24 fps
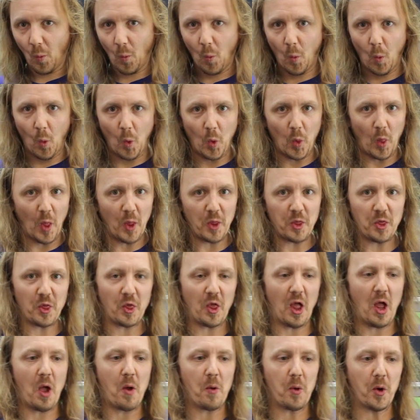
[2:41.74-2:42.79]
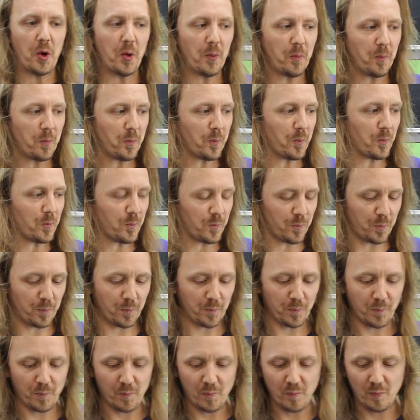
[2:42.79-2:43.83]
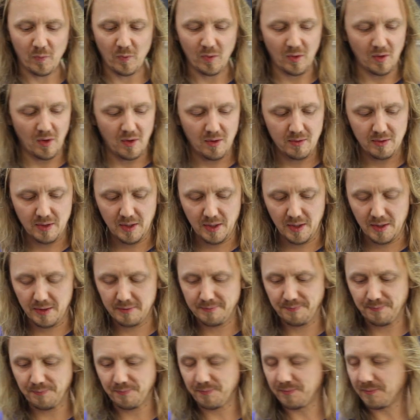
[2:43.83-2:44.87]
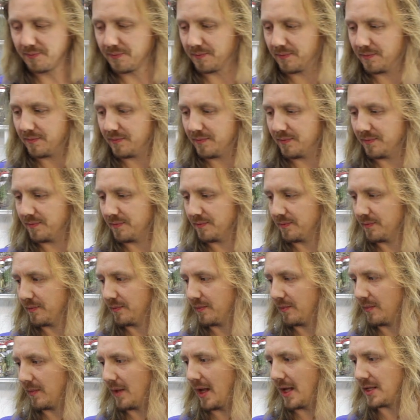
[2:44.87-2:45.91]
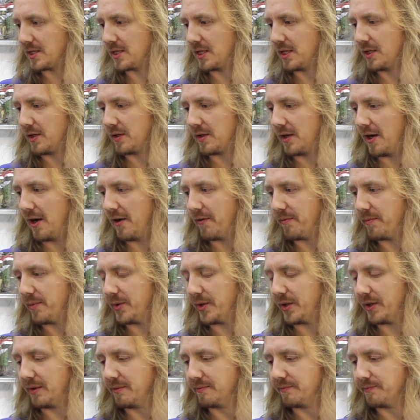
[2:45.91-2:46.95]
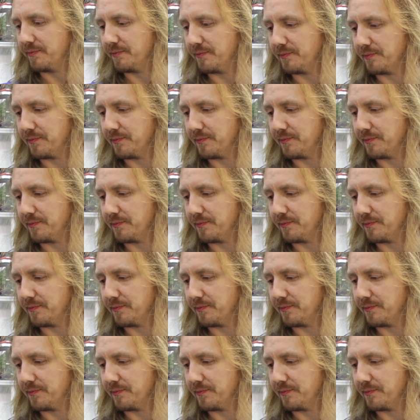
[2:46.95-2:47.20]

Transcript: Whoa, that's sour. Um, that's a little off-putting.